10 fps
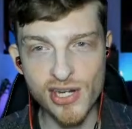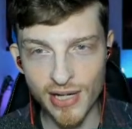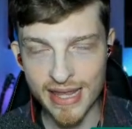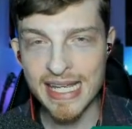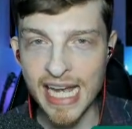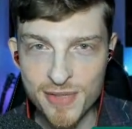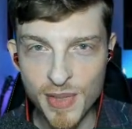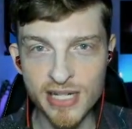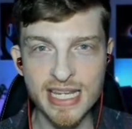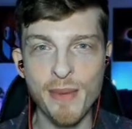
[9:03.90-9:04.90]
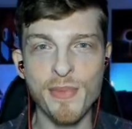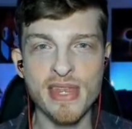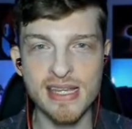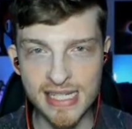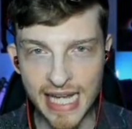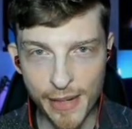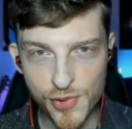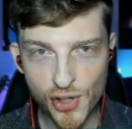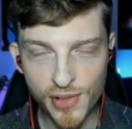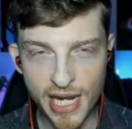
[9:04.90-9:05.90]
year at the Xbox and Bethesda Game
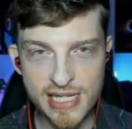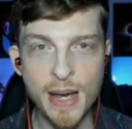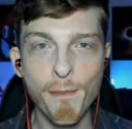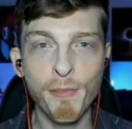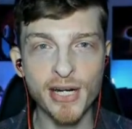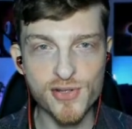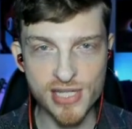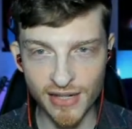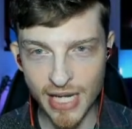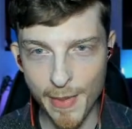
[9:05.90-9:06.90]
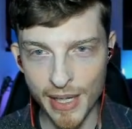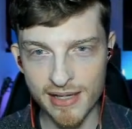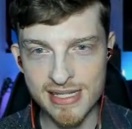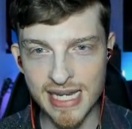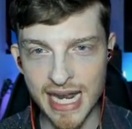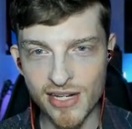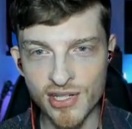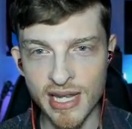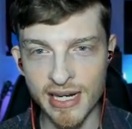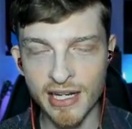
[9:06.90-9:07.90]
Showcase, Microsoft came out on stage
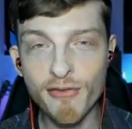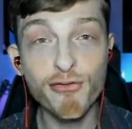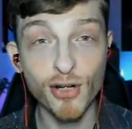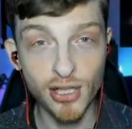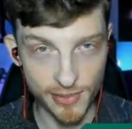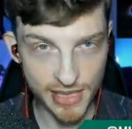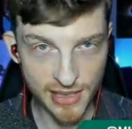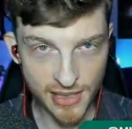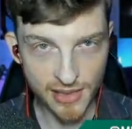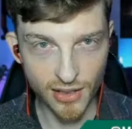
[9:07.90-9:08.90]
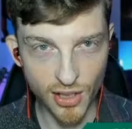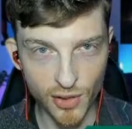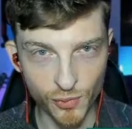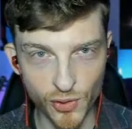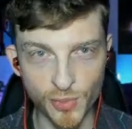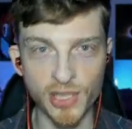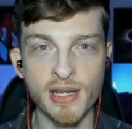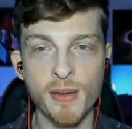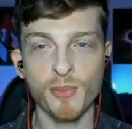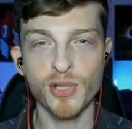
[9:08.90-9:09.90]
and they confirmed the
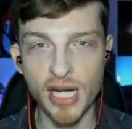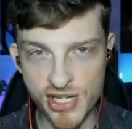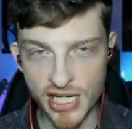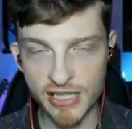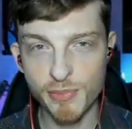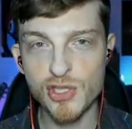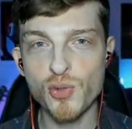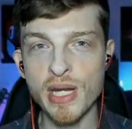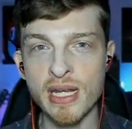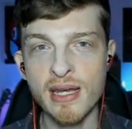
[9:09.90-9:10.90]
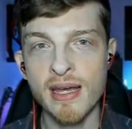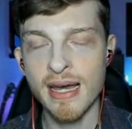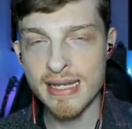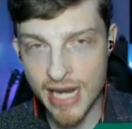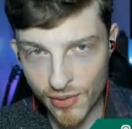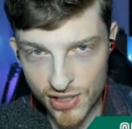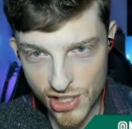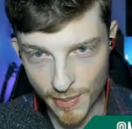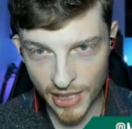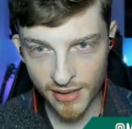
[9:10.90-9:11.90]
long-rumored project between Hideo
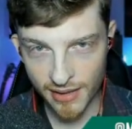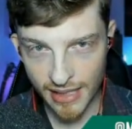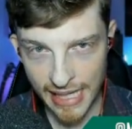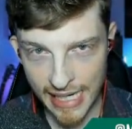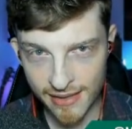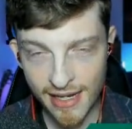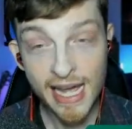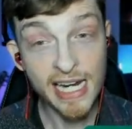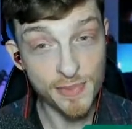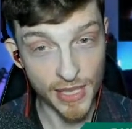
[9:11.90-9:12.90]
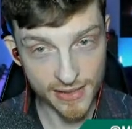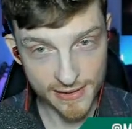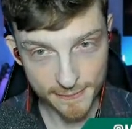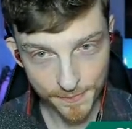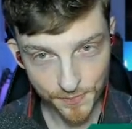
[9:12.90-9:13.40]
Kojima and Xbox.